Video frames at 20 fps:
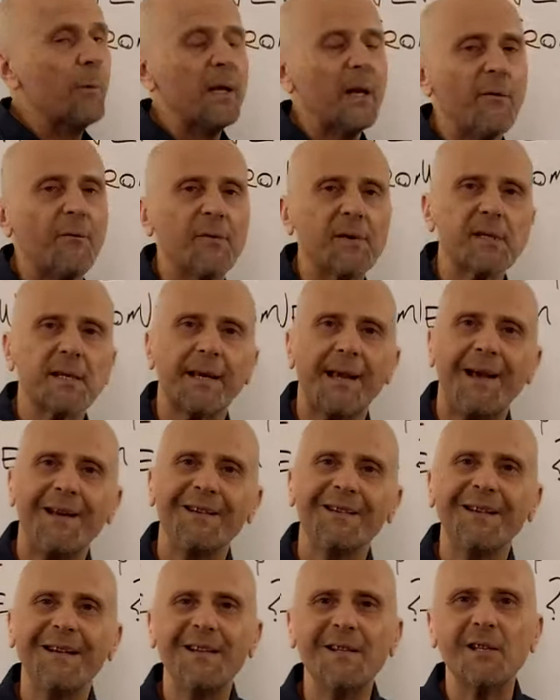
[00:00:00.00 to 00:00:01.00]
we need
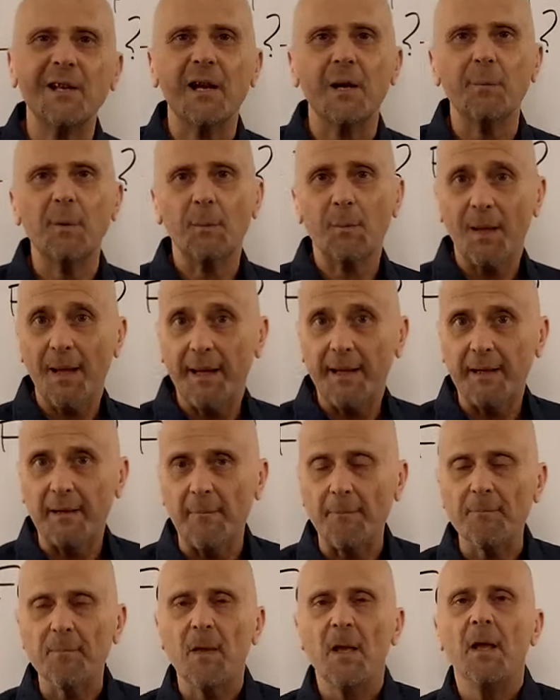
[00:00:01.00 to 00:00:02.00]
physicalities to come and play here.